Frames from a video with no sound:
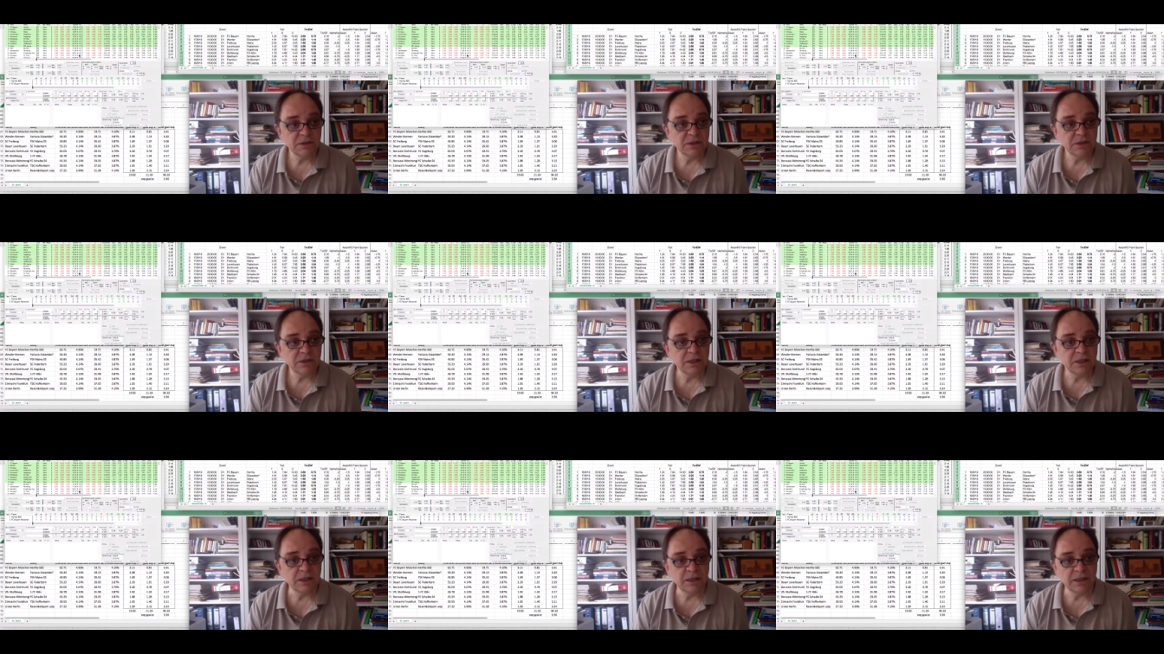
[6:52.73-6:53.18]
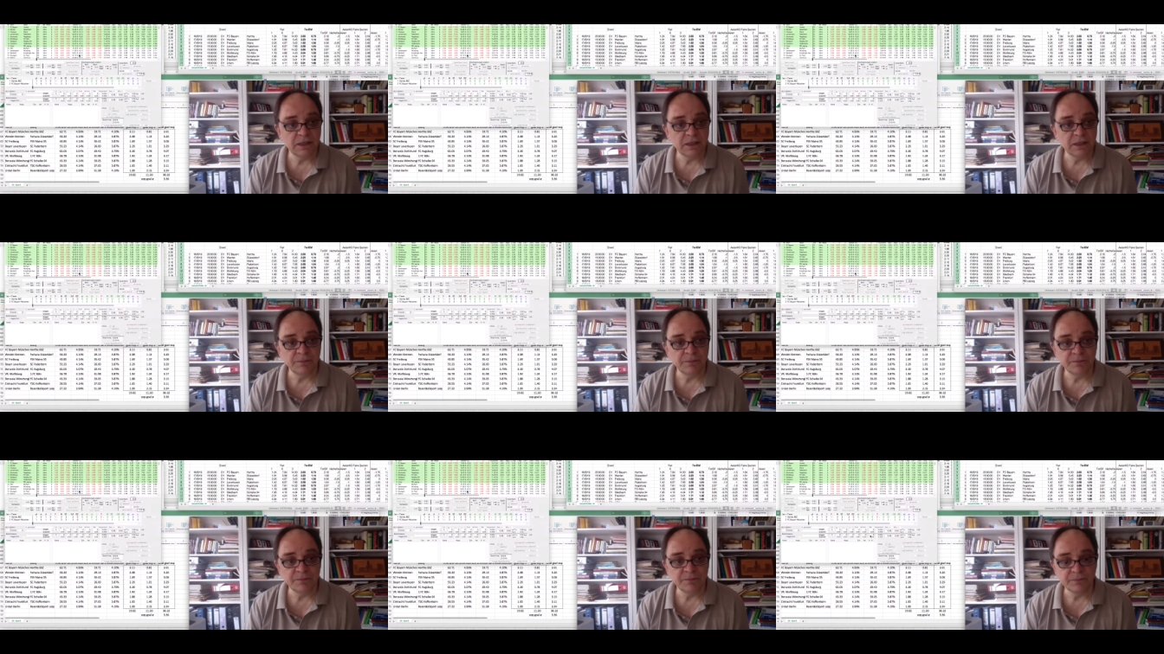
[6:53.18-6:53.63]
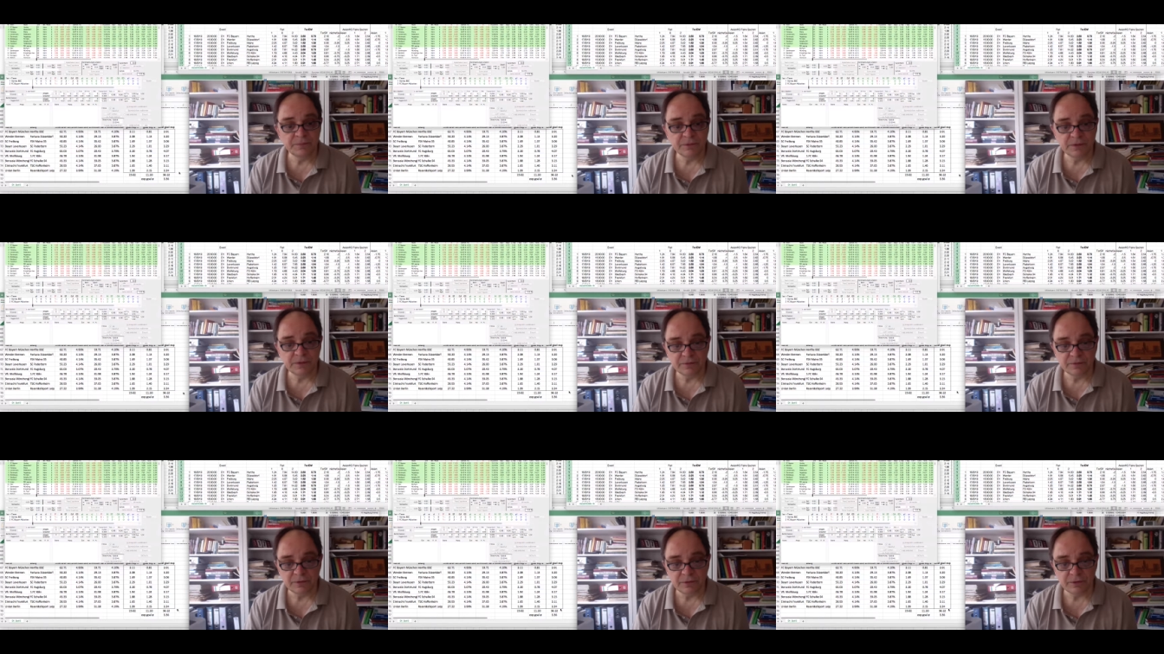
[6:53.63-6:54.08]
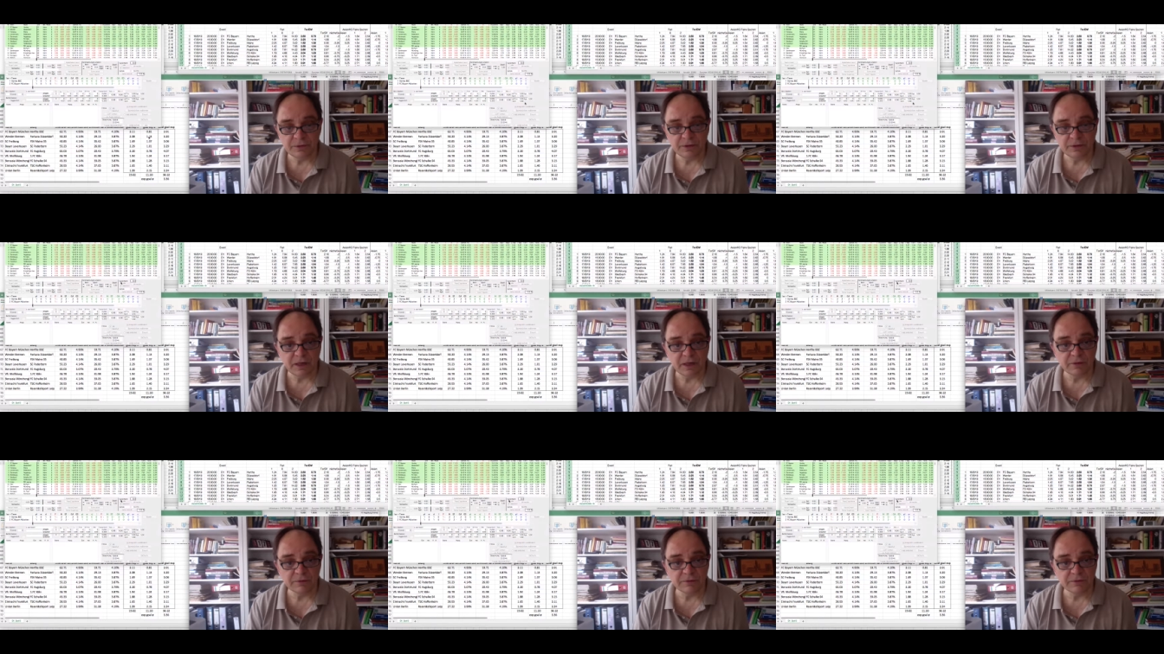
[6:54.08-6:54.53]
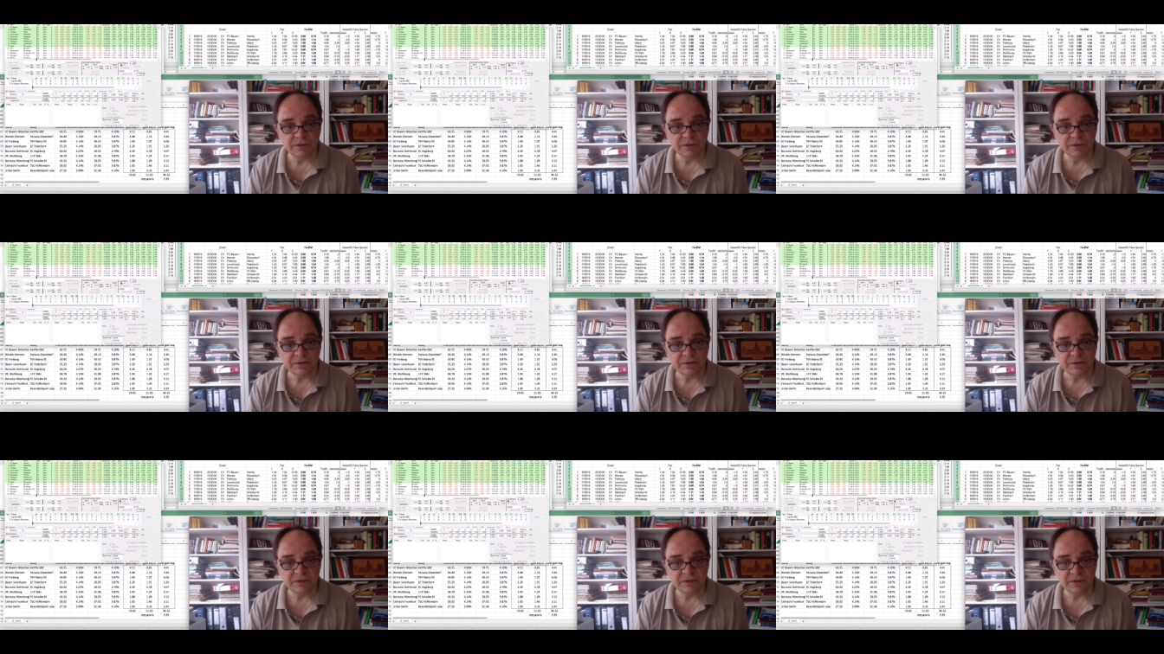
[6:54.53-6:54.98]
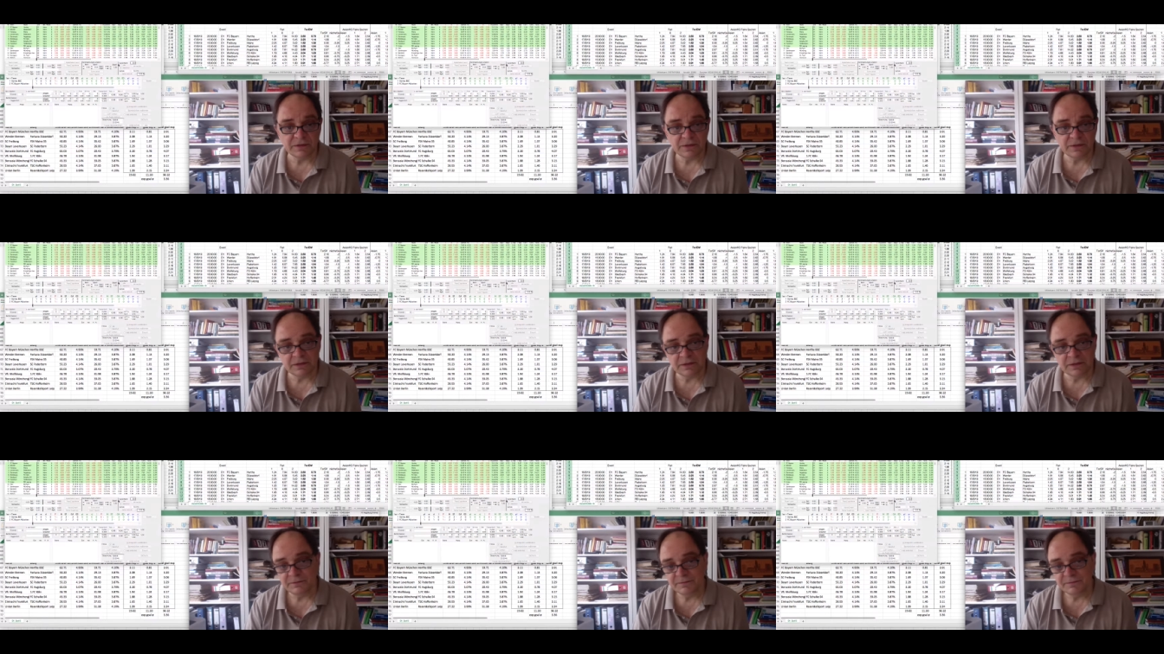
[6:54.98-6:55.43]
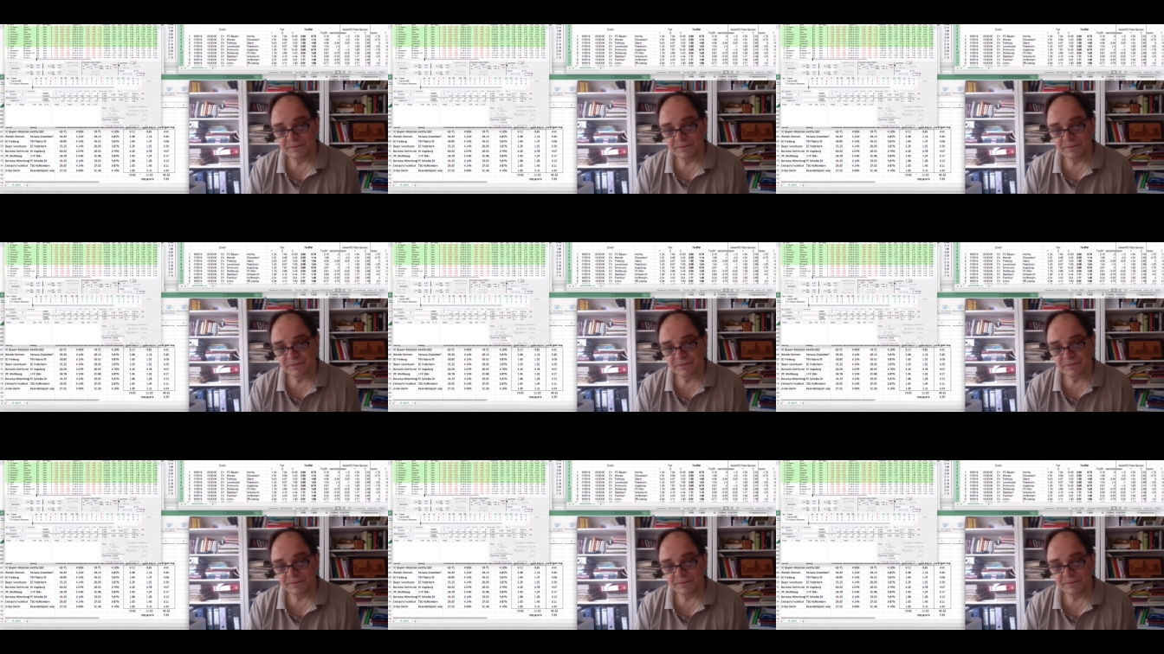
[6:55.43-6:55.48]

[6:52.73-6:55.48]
it turned out that the